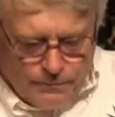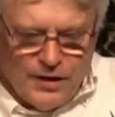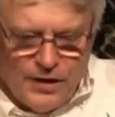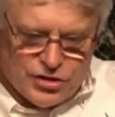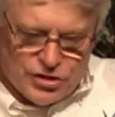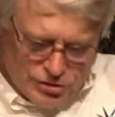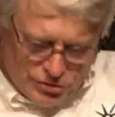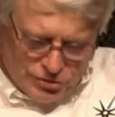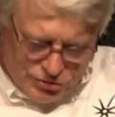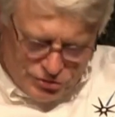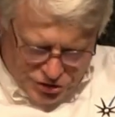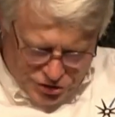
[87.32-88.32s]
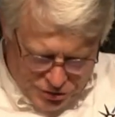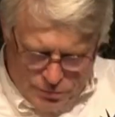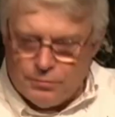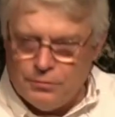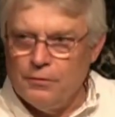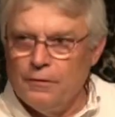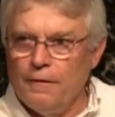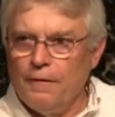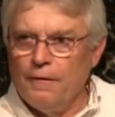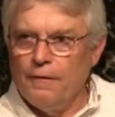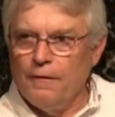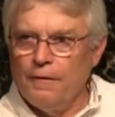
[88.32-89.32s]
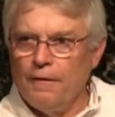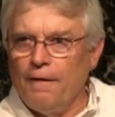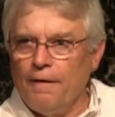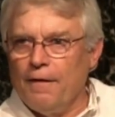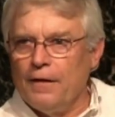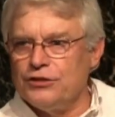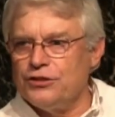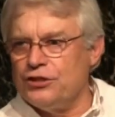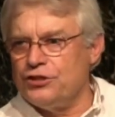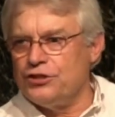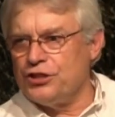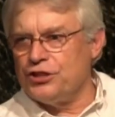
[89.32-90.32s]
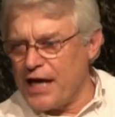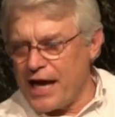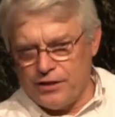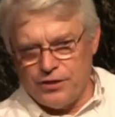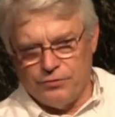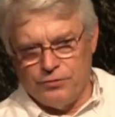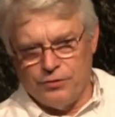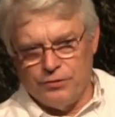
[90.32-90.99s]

The solution is to change attitude.